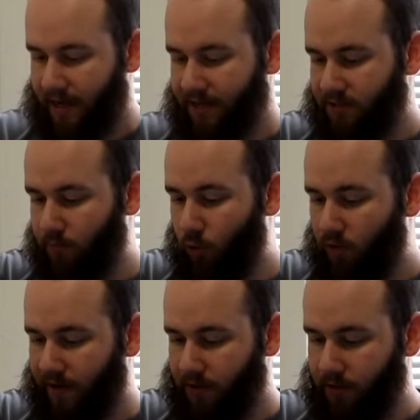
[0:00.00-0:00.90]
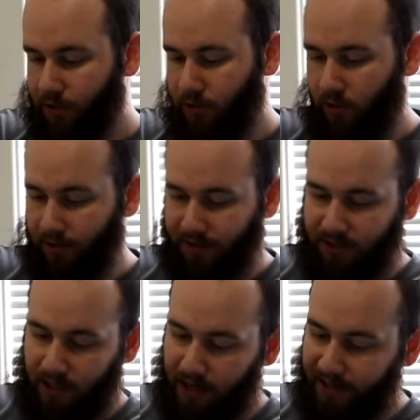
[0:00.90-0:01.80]
to add some more ventilation along the
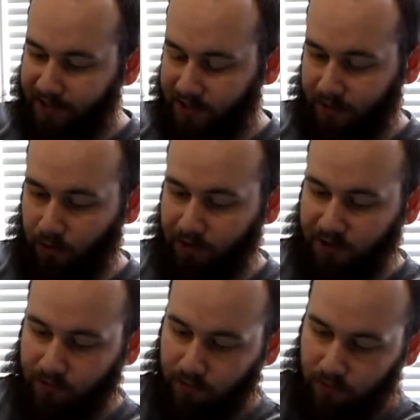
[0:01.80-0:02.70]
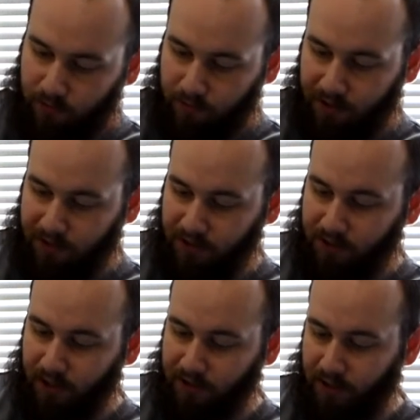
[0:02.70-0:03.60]
sides, because I know this species
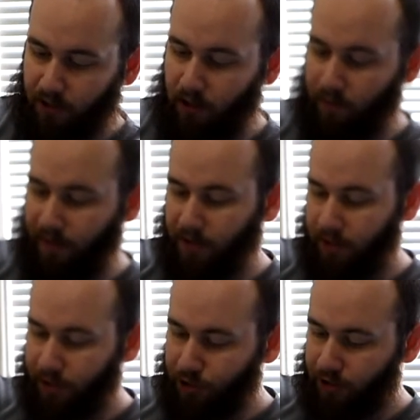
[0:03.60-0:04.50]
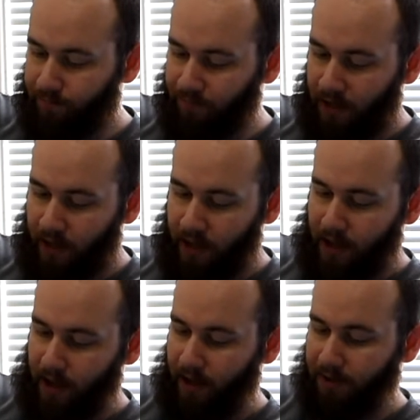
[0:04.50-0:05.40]
does like a lot of ventilation,
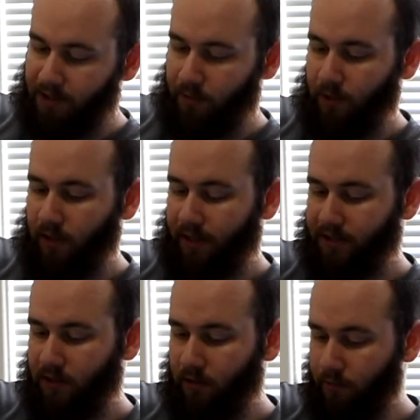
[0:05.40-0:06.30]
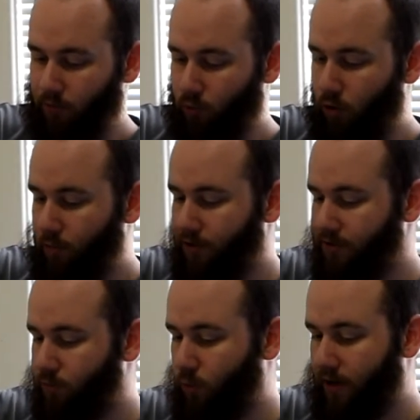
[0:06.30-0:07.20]
and typically likes it a little bit warmer
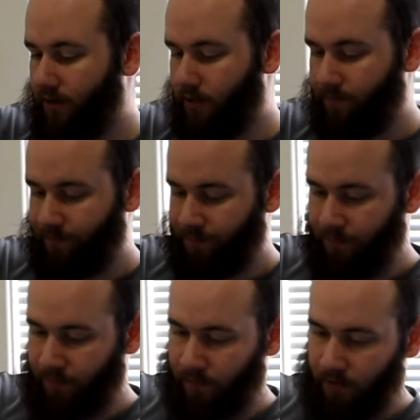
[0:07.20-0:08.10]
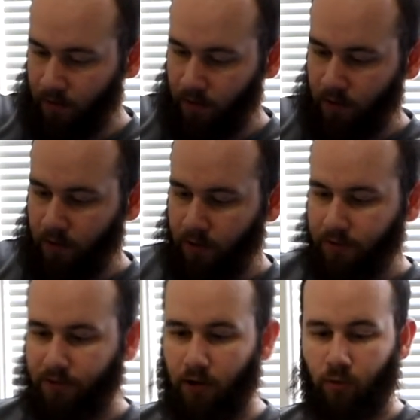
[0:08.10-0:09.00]
as well.
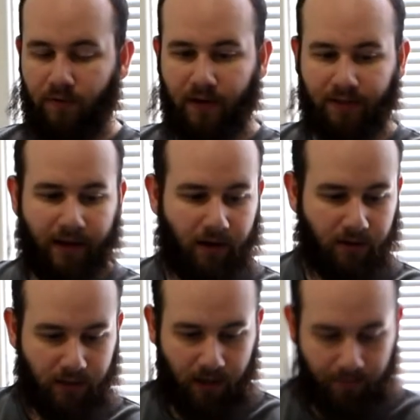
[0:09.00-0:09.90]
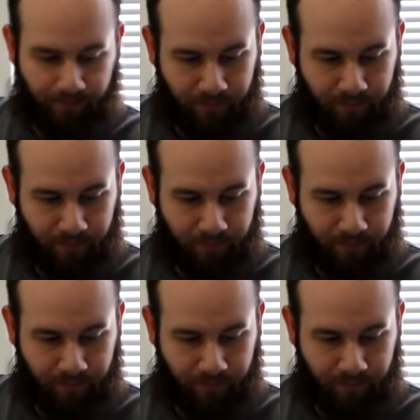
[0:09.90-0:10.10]
So we've got that all done.